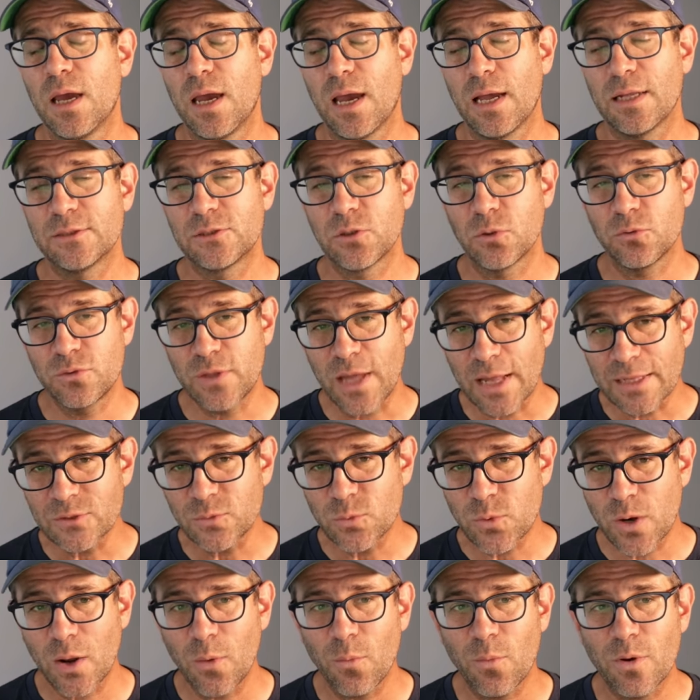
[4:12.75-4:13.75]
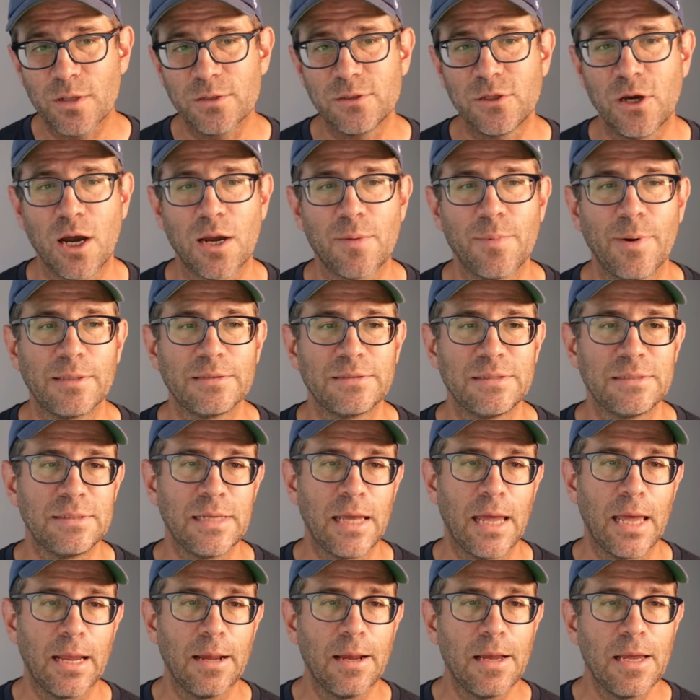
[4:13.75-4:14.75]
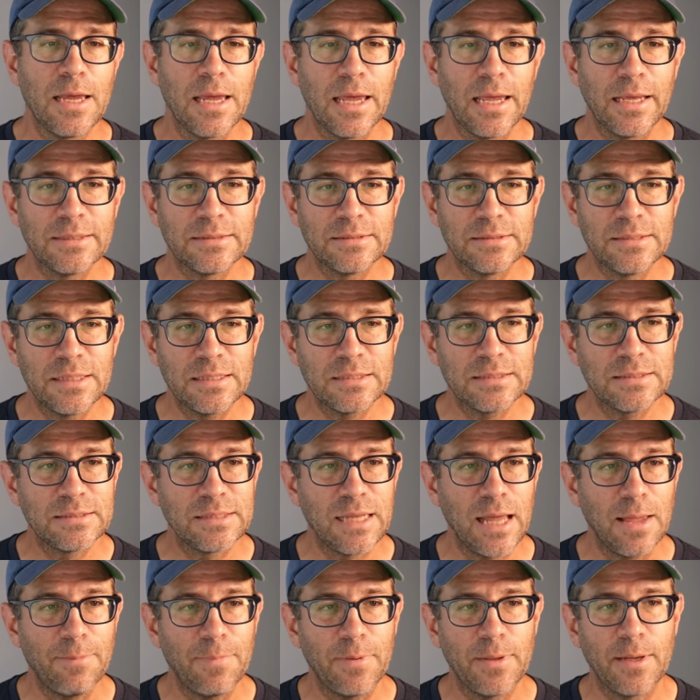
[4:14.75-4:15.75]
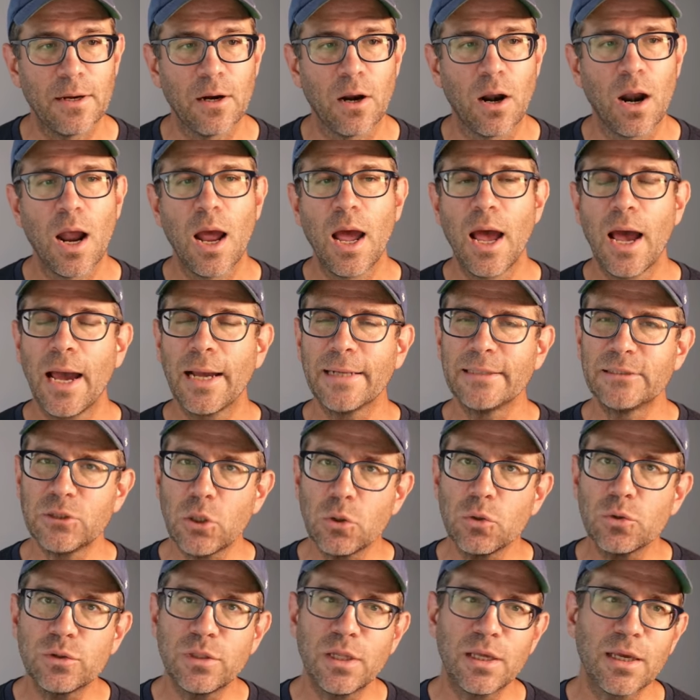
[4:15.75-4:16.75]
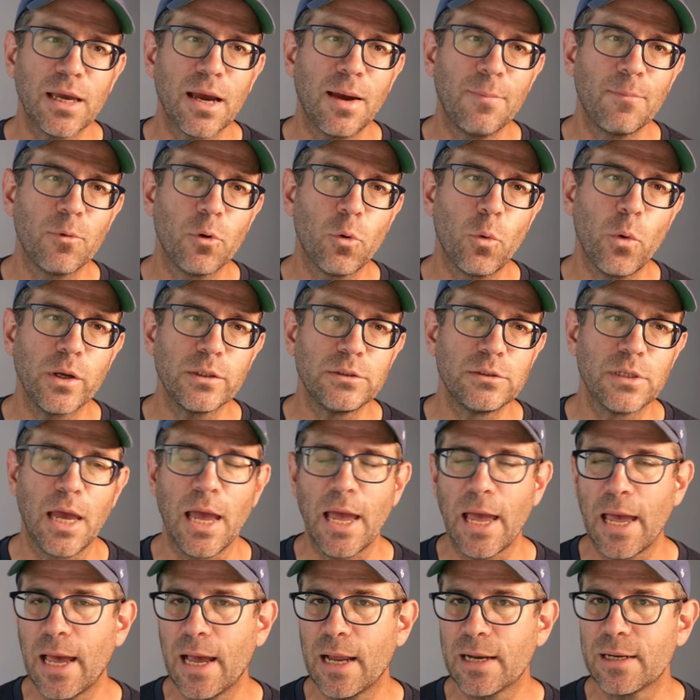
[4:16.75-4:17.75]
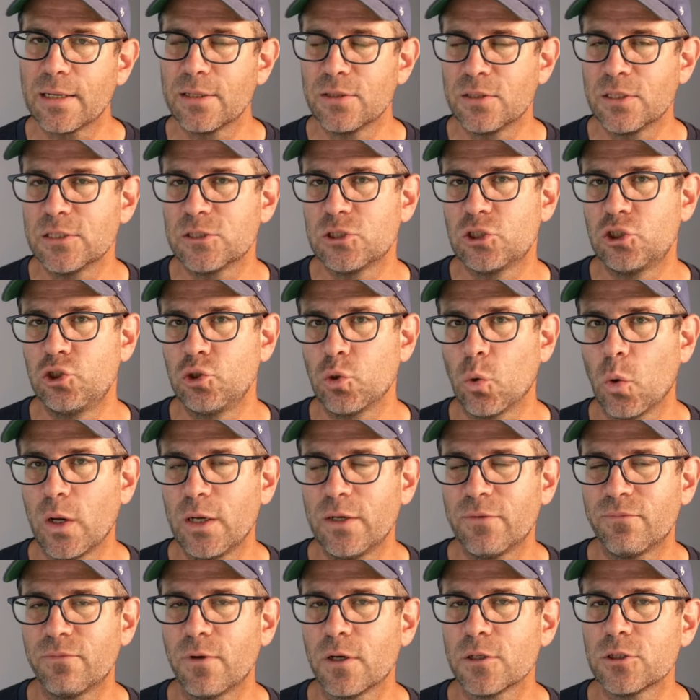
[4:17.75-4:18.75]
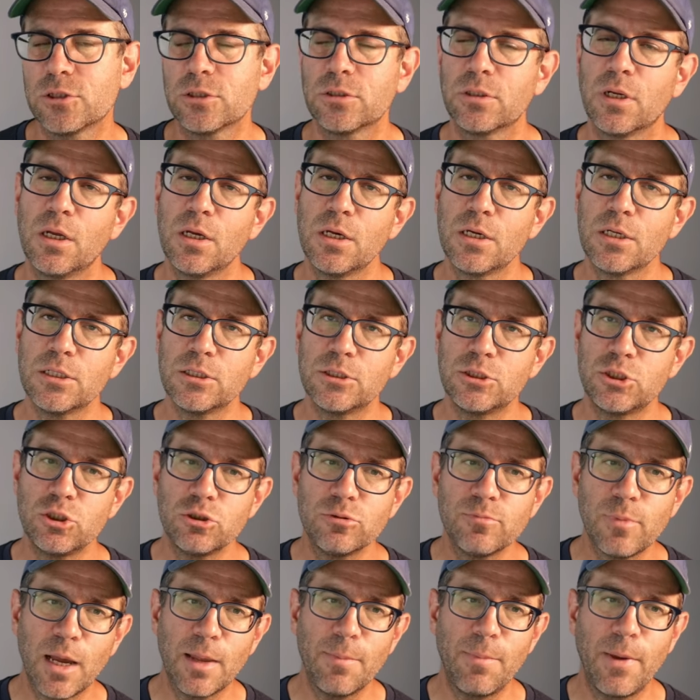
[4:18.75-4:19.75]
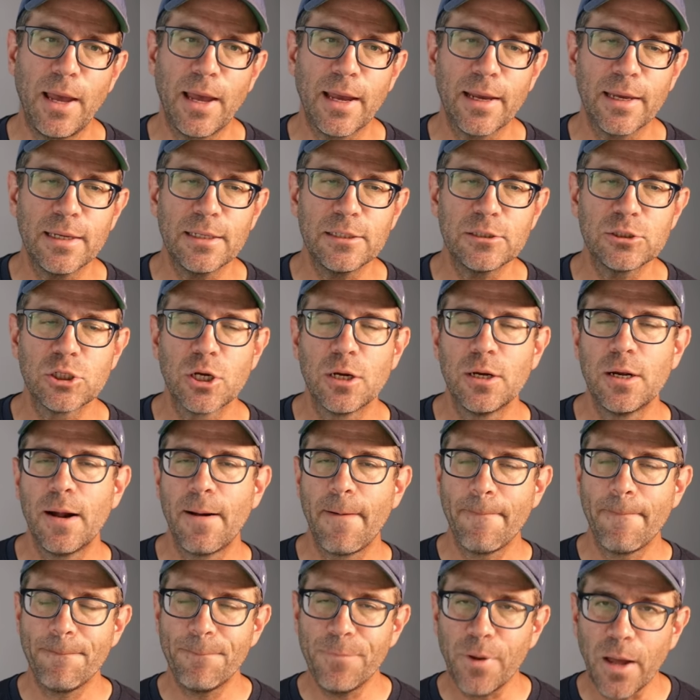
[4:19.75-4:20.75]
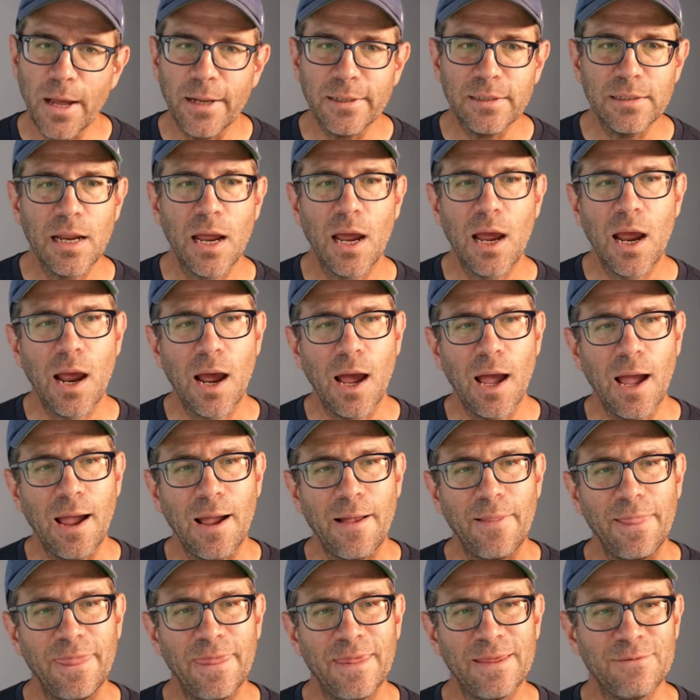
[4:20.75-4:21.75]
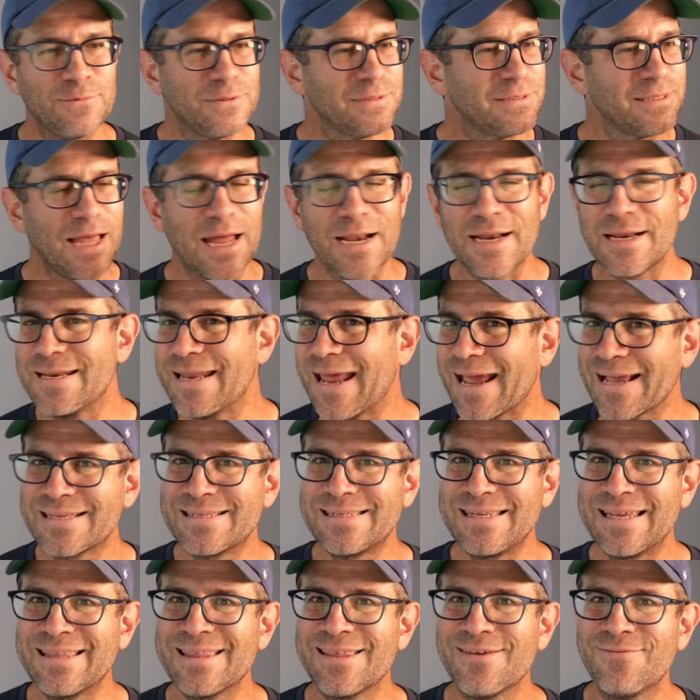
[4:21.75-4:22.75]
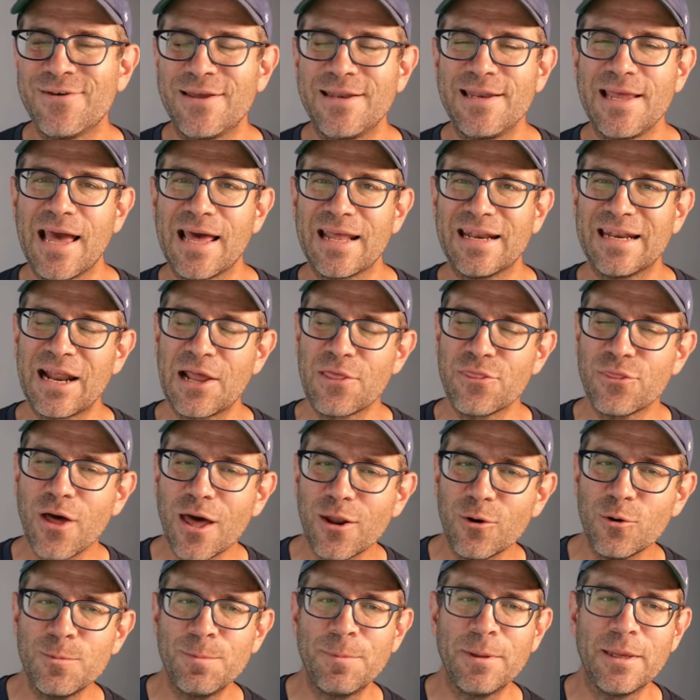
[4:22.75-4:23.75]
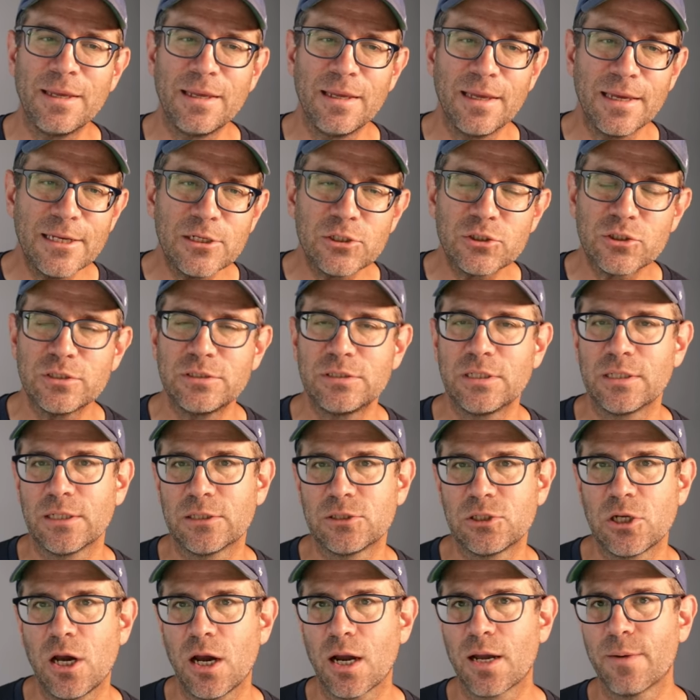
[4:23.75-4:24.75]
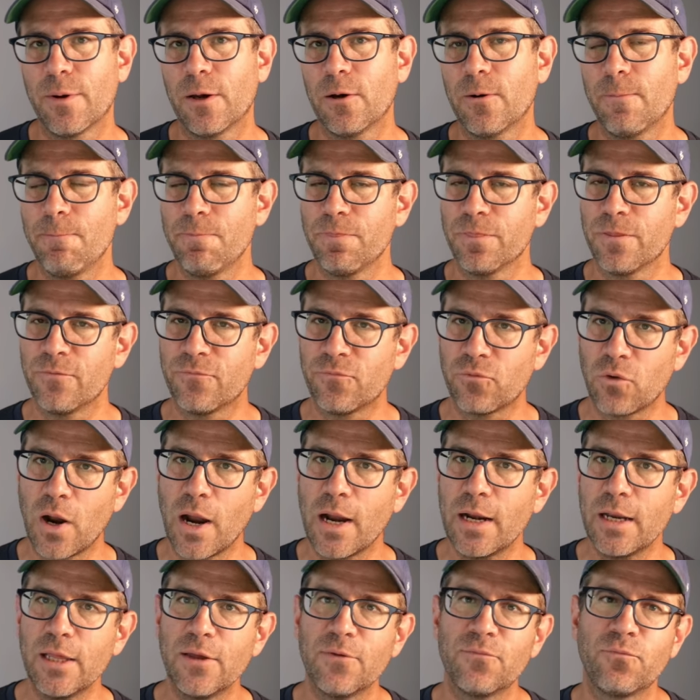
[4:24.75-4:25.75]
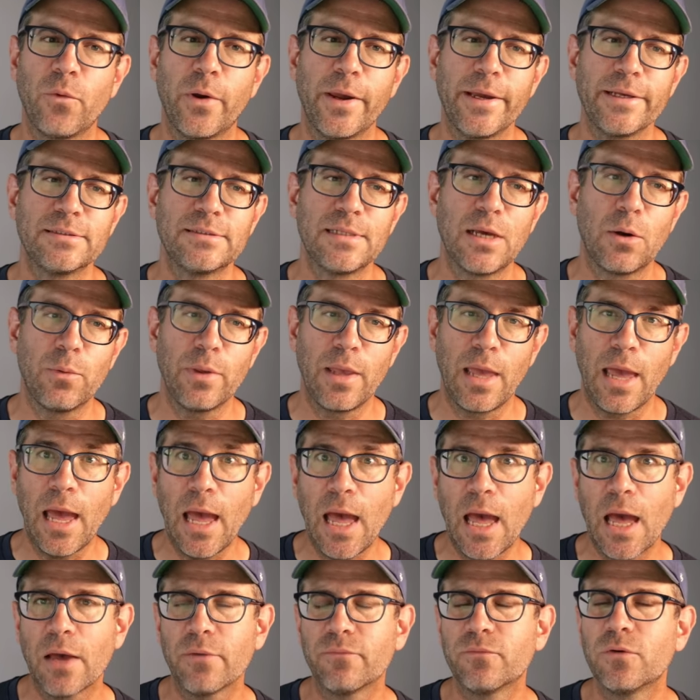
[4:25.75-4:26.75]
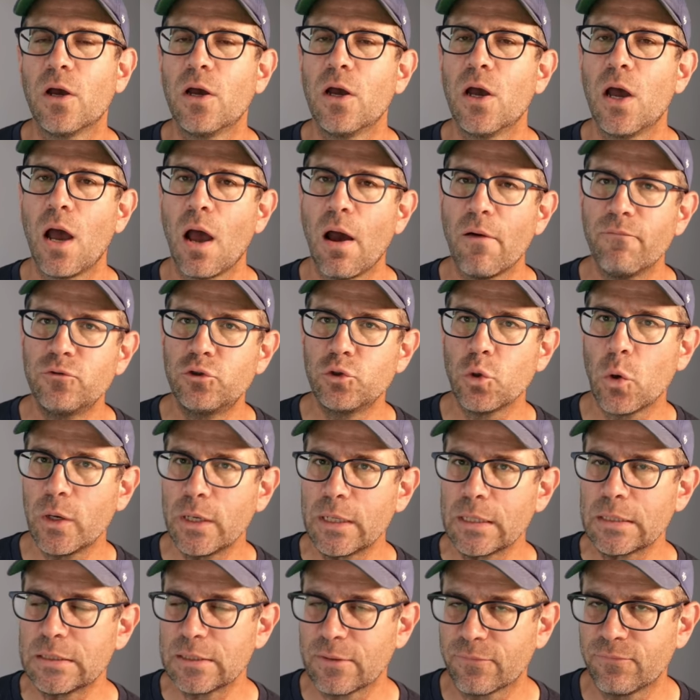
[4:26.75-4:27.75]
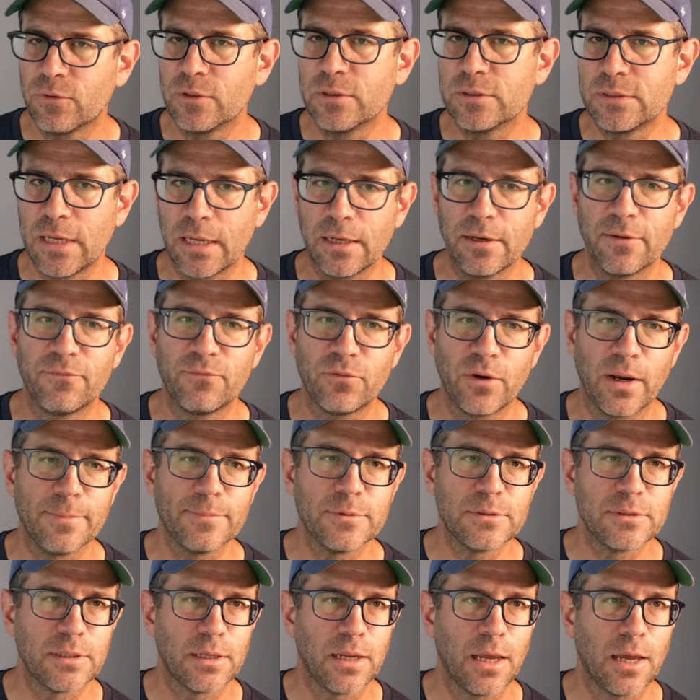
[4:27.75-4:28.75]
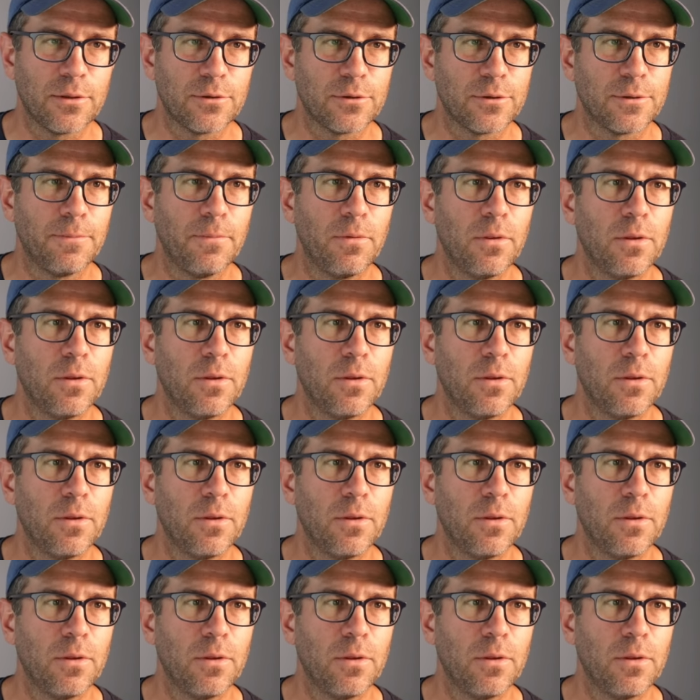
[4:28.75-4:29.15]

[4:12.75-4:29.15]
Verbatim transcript: And so that's what I want to talk about today, is this step here. I don't think I'm going to add this join function to my package, but uh, it was kind of next in the vignette, and I thought it would be interesting to talk about the variety of ways that we have of joining different data frames together.